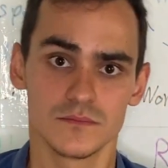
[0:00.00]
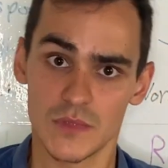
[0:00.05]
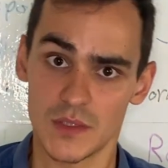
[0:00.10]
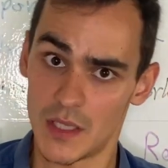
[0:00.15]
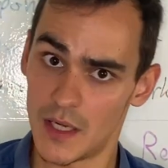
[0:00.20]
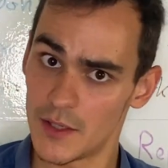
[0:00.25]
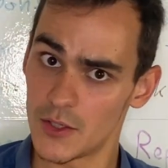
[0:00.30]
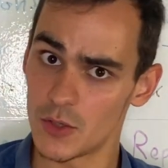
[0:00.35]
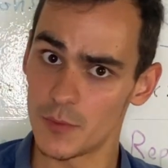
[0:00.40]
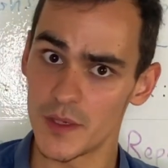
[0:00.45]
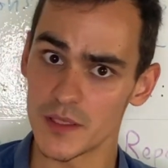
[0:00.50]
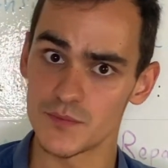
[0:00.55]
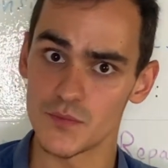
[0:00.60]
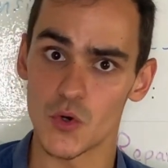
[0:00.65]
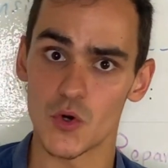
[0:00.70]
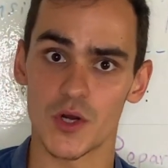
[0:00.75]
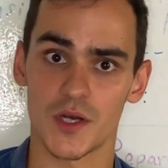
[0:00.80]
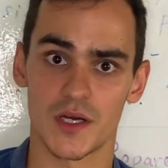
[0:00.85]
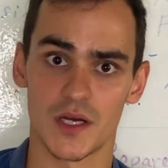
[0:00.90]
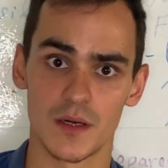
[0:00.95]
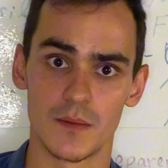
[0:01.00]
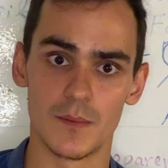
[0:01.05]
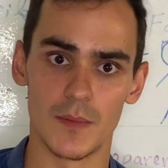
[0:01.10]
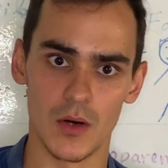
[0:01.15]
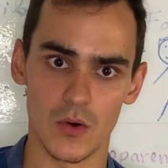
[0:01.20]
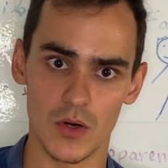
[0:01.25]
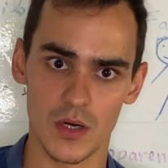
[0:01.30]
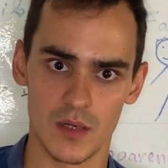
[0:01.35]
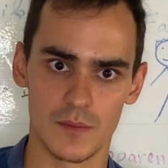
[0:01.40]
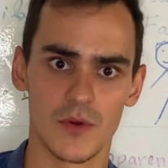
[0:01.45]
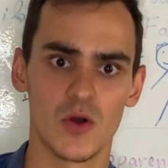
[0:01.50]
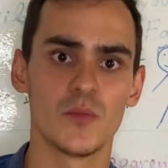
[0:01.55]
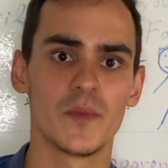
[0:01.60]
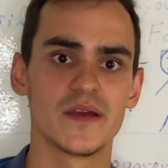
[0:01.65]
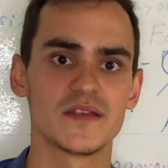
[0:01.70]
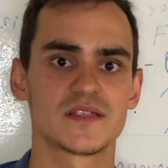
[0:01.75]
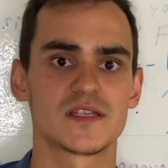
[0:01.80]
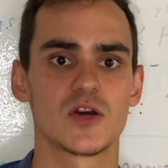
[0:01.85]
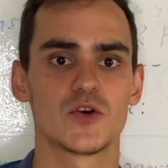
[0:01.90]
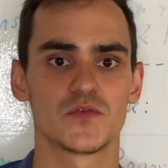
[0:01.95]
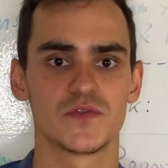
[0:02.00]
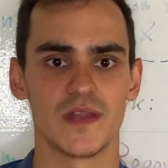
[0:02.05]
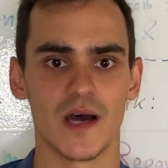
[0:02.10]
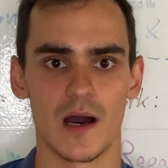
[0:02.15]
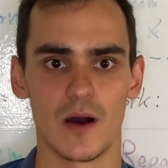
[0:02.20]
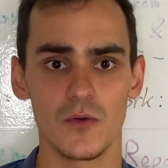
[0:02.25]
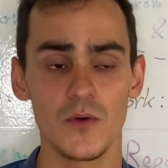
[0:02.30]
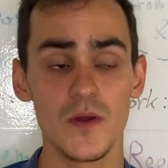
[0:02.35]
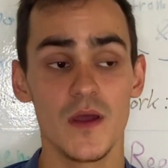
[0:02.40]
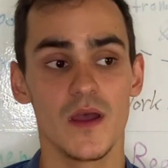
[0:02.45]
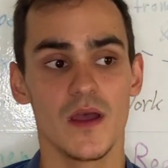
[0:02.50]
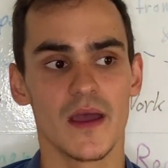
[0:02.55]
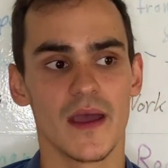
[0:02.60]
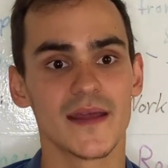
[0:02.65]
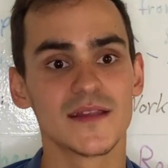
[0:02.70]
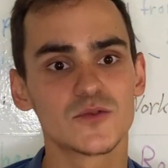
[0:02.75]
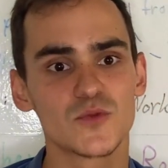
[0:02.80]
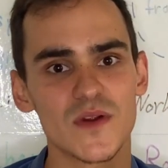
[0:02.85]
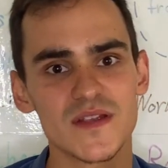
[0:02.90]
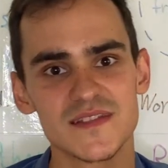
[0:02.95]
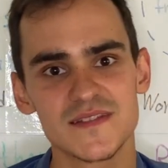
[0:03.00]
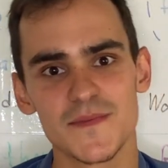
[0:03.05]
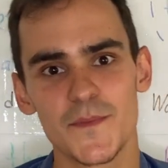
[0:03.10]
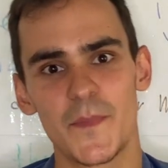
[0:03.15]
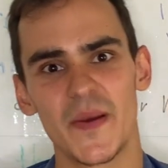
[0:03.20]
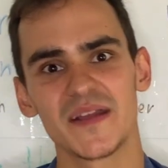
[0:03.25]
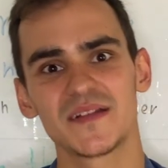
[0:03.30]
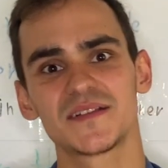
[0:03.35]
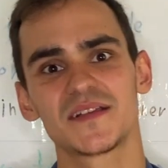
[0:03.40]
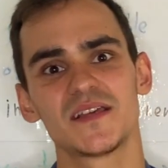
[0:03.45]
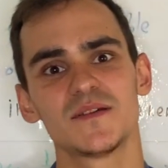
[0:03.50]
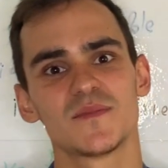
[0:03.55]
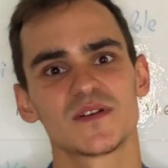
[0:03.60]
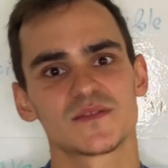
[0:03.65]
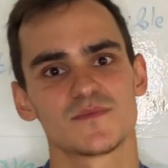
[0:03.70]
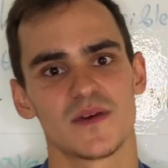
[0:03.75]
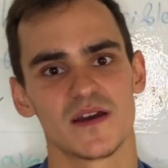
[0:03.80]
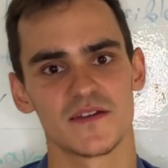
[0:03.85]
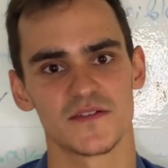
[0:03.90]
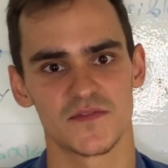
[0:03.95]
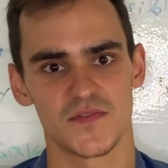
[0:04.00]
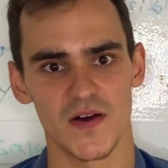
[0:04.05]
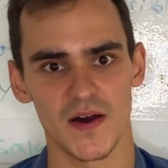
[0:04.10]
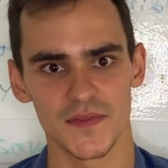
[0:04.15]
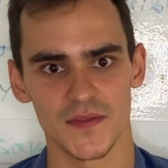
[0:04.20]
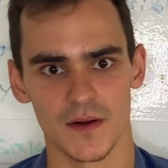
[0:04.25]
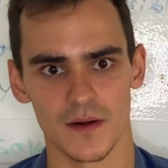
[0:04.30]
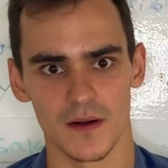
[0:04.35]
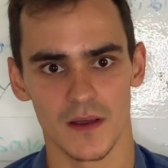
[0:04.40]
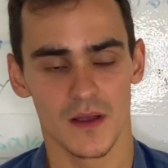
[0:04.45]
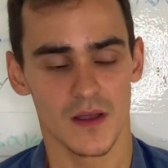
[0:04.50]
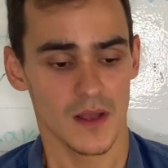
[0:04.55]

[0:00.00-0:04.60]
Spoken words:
a little bit more humble myself down and respect him as my father.